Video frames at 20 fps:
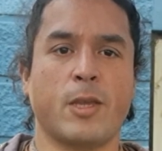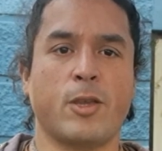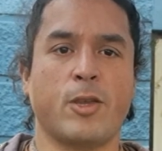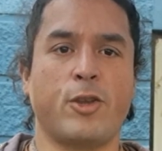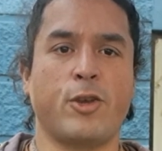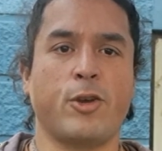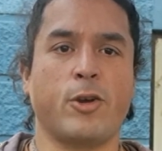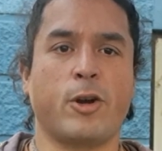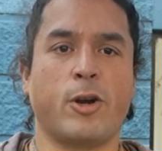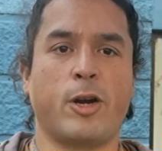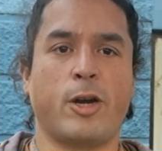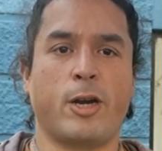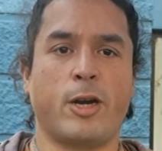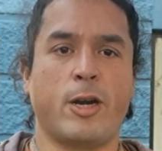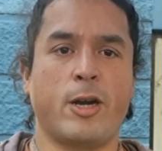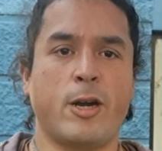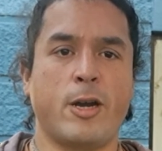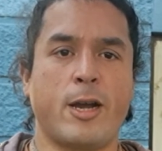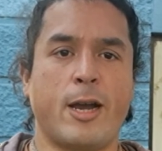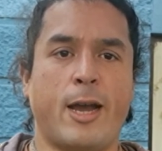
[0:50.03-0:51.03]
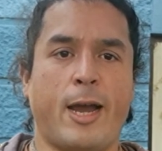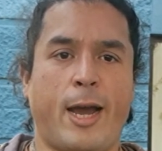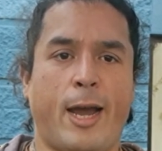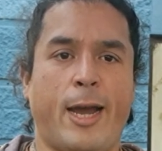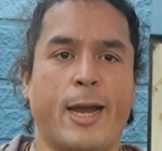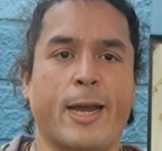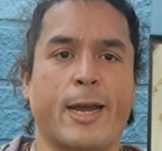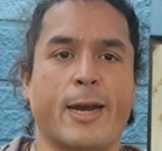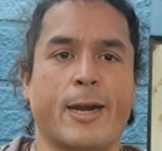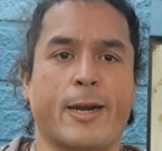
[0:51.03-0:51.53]
Your
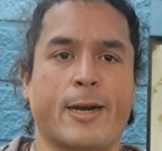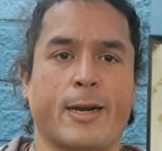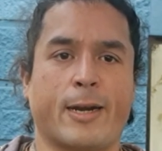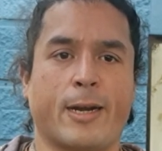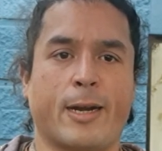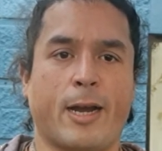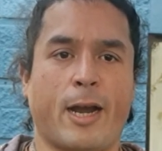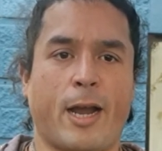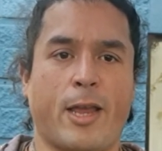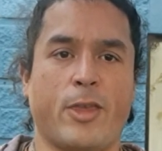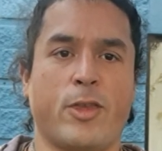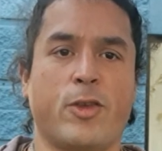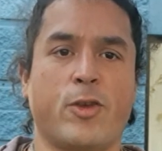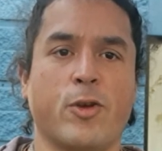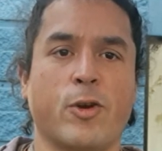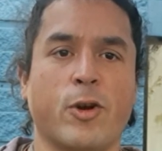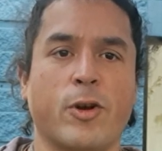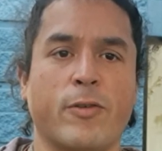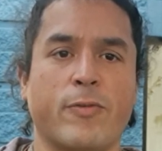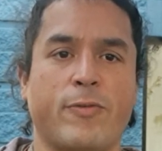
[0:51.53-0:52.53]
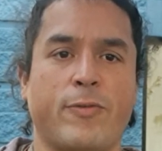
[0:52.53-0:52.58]
anger and your